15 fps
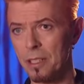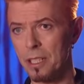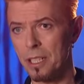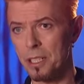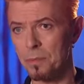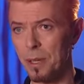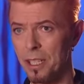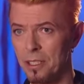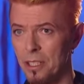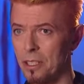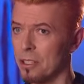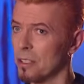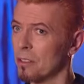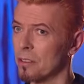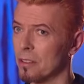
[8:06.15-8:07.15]

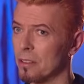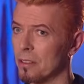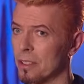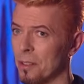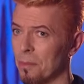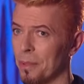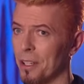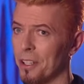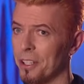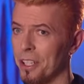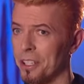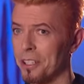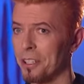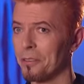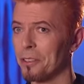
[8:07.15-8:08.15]
expected to supplant
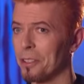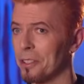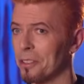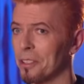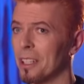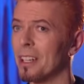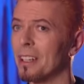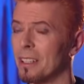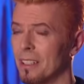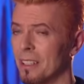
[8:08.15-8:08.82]
ourselves to. Yeah.